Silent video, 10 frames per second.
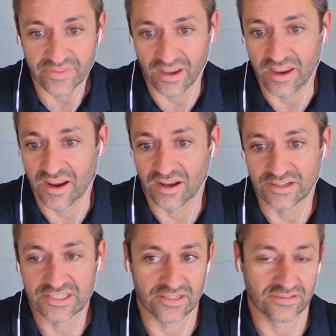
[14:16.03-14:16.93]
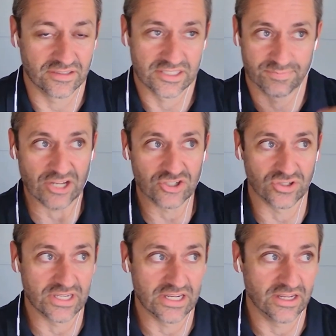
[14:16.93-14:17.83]
And
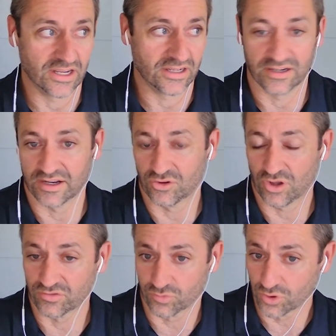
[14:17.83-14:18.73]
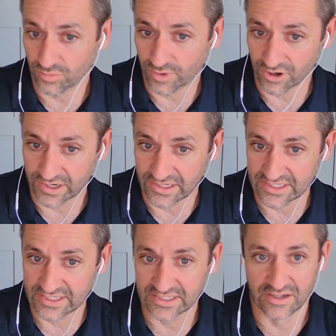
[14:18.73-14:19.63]
especially in a lot of rural
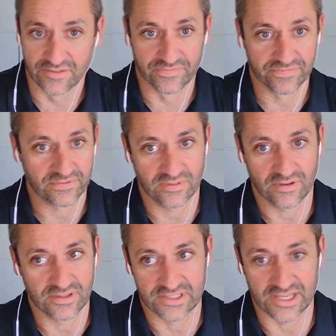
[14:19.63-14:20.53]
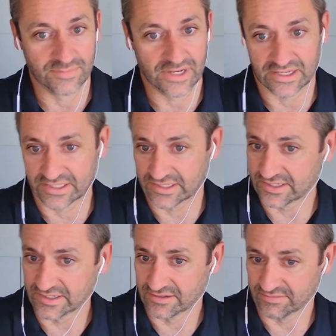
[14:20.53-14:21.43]
markets, same day
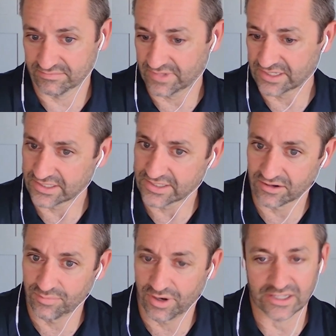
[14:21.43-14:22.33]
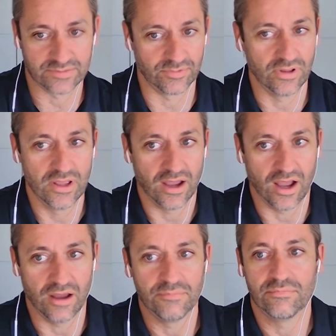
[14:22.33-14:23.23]
isn't necessarily possible.
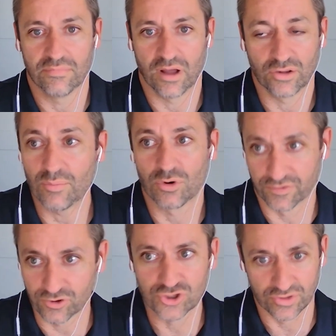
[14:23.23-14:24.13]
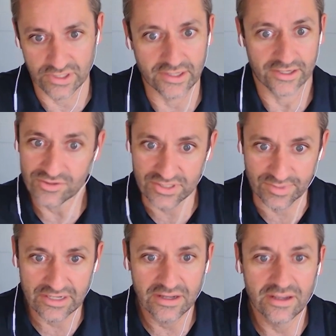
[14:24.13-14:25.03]
A lot more virtually than it used to
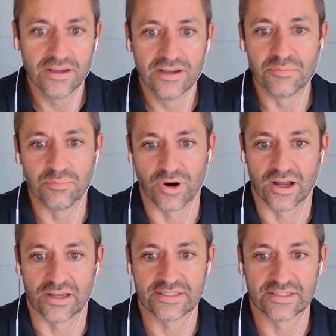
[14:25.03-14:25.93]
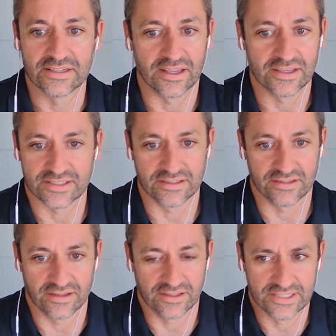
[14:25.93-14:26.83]
be, but it's
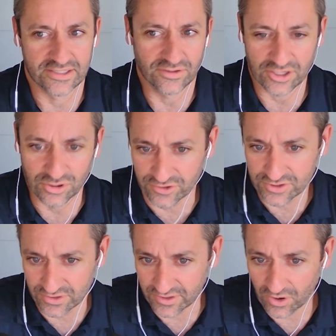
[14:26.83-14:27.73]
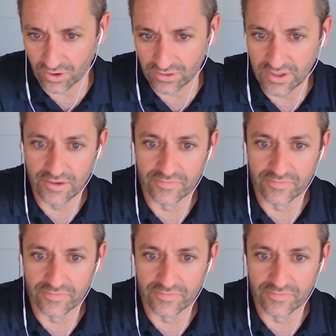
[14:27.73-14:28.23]
still not universal at all.